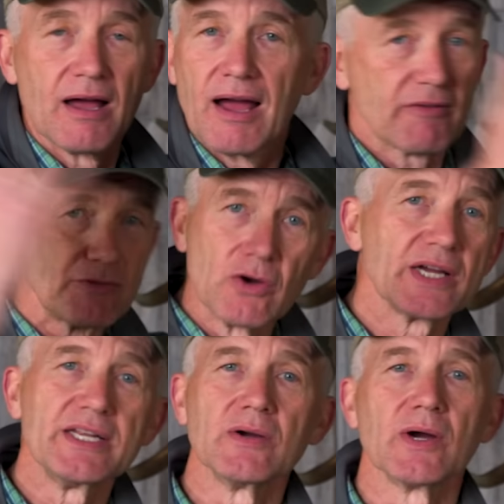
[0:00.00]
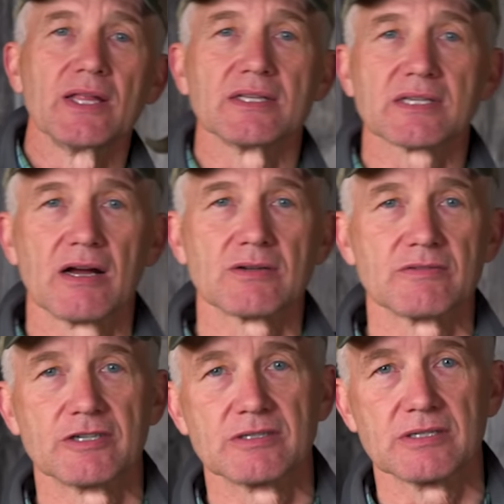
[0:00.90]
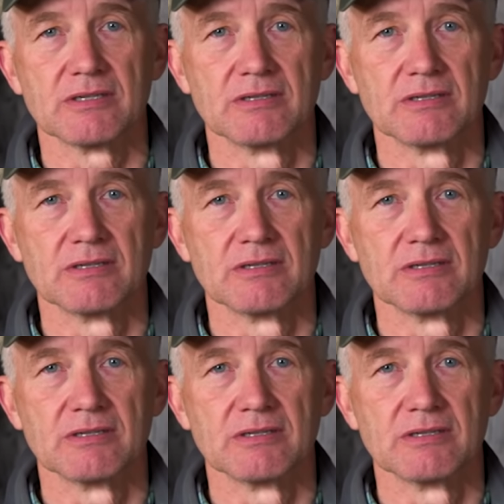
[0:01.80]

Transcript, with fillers: I have no idea why that's controversial.